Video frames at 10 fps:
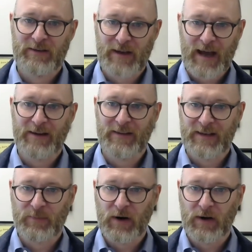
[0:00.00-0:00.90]
How did they
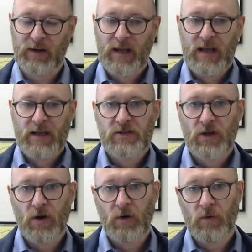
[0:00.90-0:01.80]
depart?
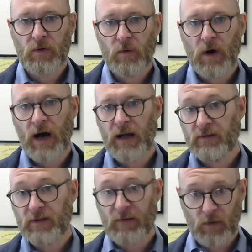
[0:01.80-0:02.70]
So
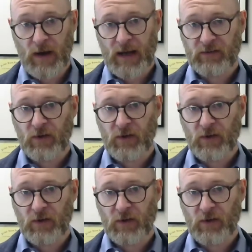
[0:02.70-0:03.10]
several ways.